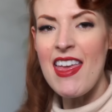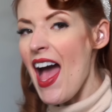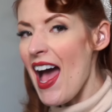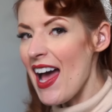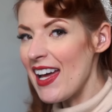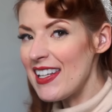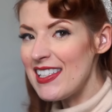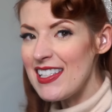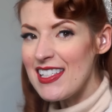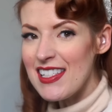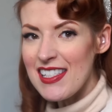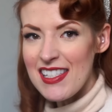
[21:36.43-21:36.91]

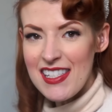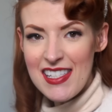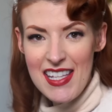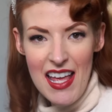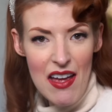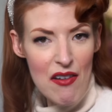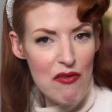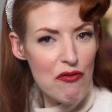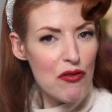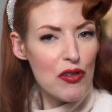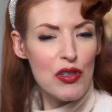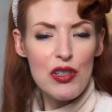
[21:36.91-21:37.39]
Added
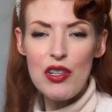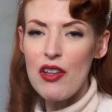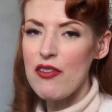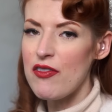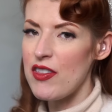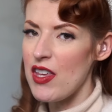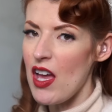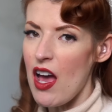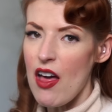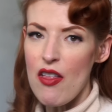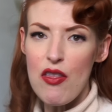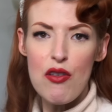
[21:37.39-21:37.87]
several of
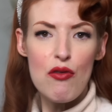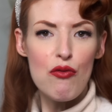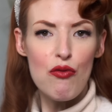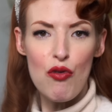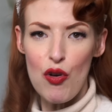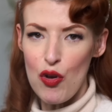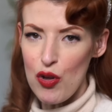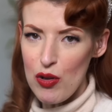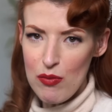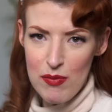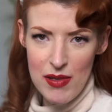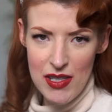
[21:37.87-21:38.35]
the other
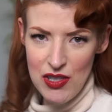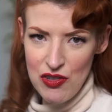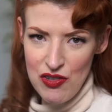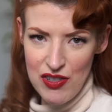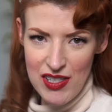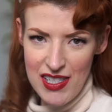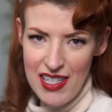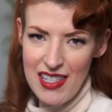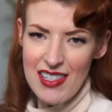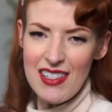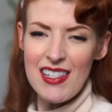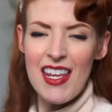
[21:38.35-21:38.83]
royal
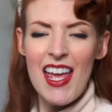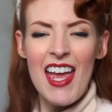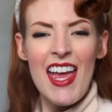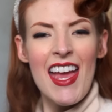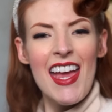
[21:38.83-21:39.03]
mistresses,